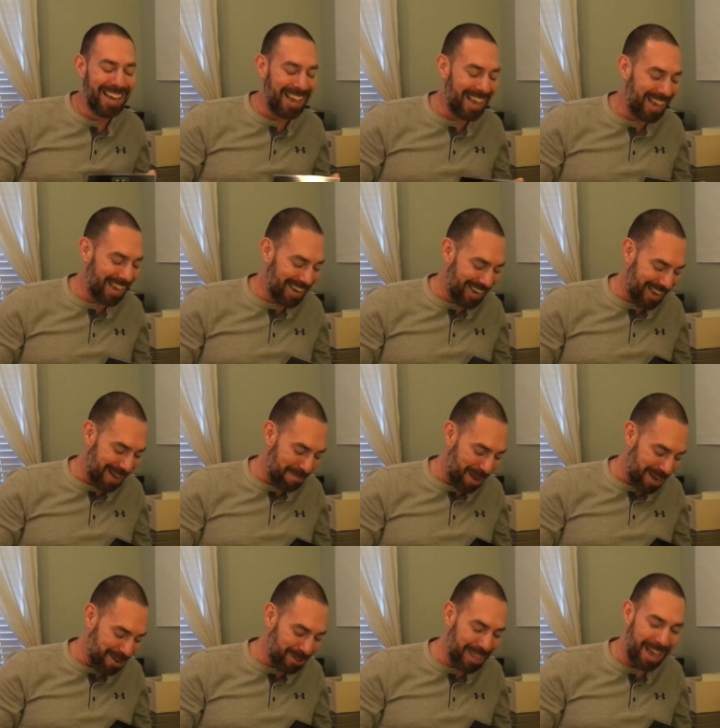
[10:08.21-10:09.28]
And um,
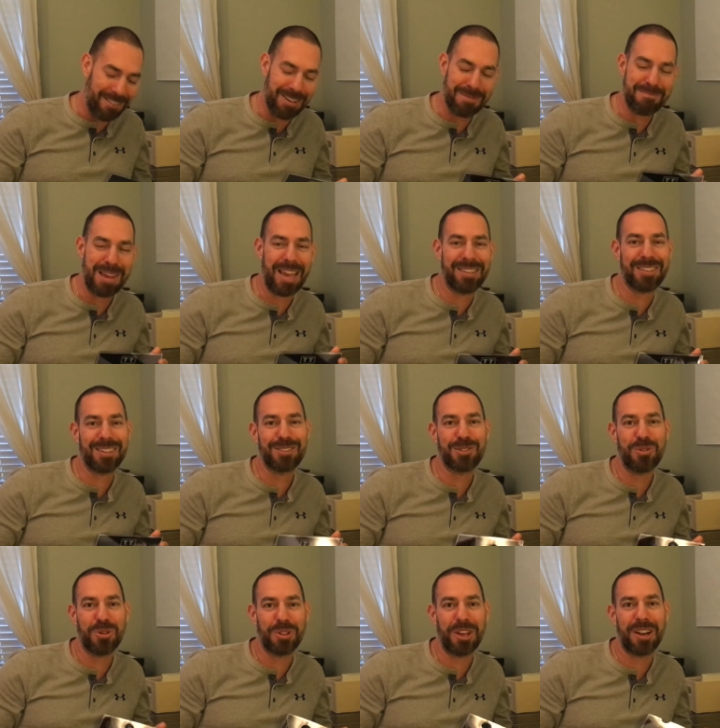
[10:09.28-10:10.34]
I know they have an amazing
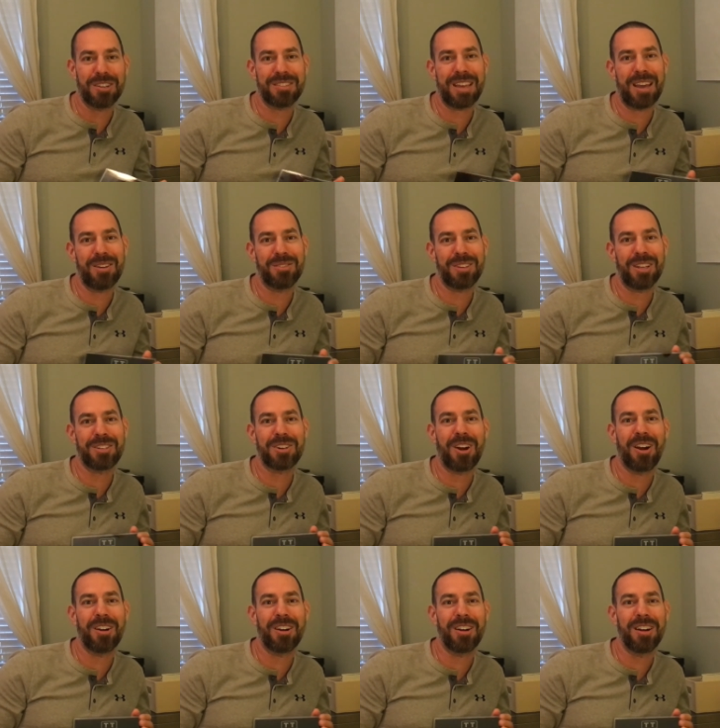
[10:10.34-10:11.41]
school there at San Jose
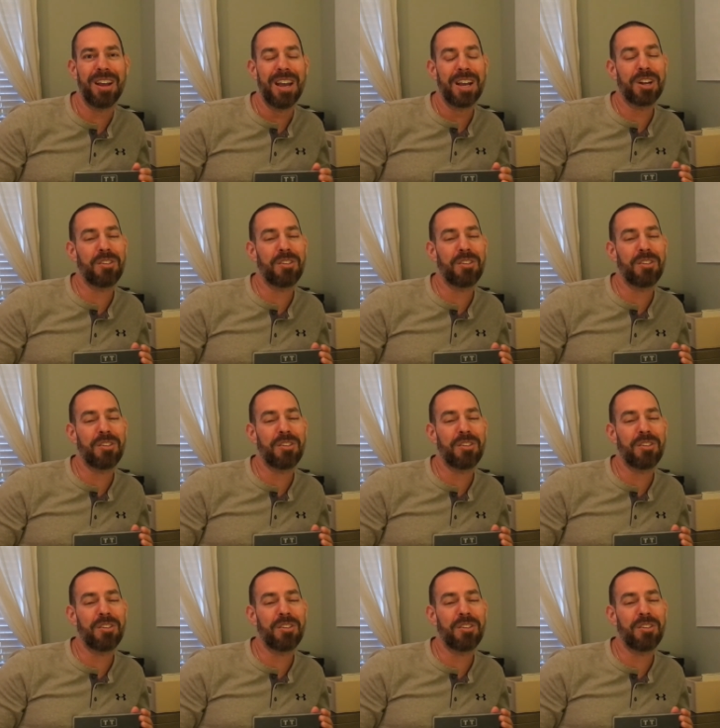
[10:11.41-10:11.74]
Charter